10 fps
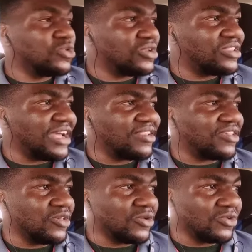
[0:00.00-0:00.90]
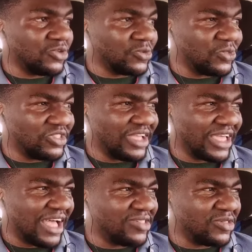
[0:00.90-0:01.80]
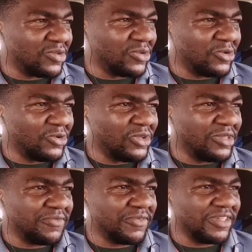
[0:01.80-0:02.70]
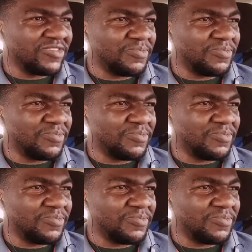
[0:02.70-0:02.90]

Not that you're to cancel if we